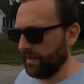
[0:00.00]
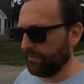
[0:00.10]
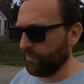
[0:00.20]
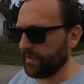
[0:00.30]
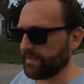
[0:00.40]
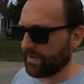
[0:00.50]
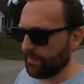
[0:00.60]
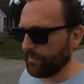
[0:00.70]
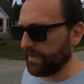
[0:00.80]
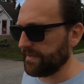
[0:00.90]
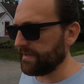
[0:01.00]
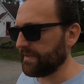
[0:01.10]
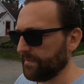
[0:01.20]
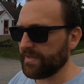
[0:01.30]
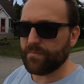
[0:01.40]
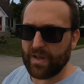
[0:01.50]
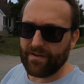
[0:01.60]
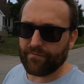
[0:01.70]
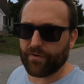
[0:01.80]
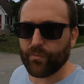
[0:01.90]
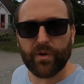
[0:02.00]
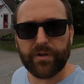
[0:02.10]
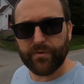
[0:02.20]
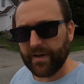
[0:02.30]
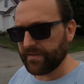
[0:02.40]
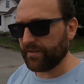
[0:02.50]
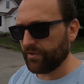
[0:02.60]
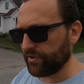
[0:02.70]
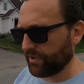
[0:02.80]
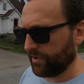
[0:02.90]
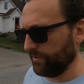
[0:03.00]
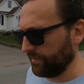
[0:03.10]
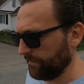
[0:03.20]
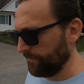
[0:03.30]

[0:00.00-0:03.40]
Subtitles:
And what is an operating system? It's a platform where you execute your code,